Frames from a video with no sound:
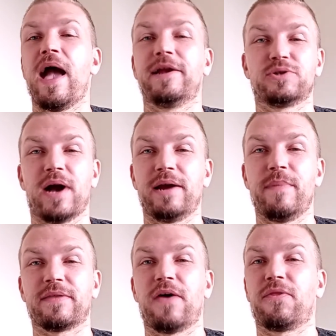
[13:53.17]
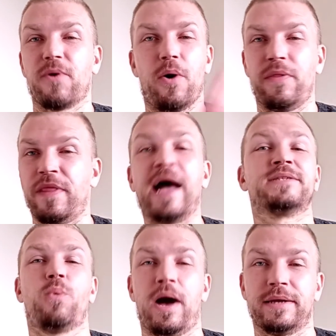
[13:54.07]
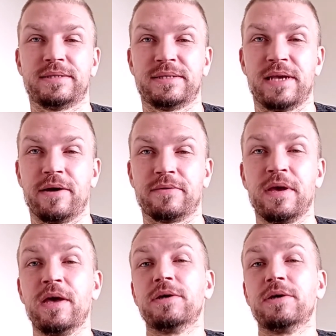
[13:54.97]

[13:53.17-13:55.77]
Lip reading: and tried to make that throw, and that's why it sailed.